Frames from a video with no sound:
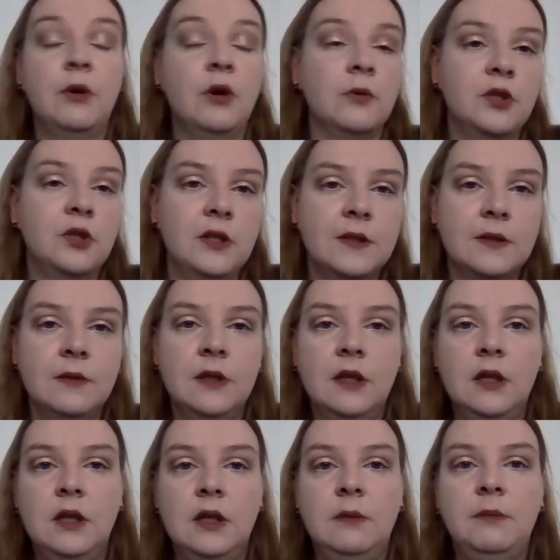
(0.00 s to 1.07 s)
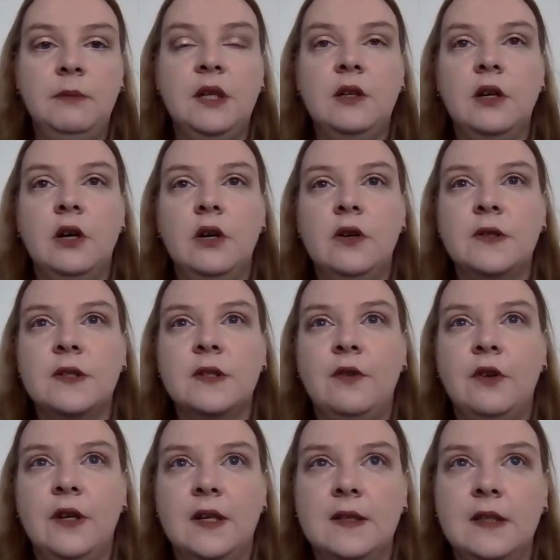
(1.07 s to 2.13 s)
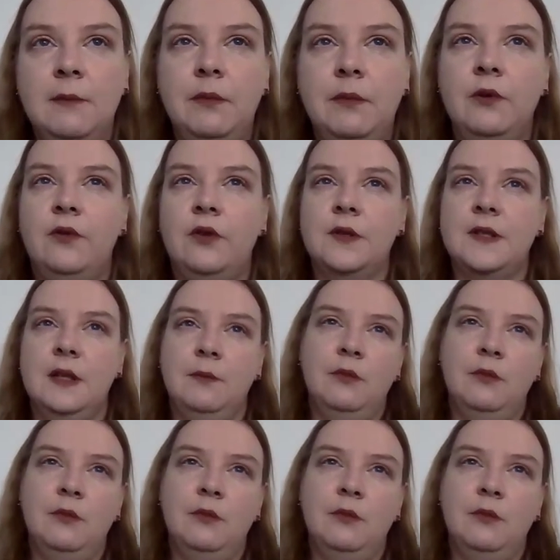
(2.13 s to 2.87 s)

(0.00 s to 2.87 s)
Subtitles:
approaches. Because, for example, for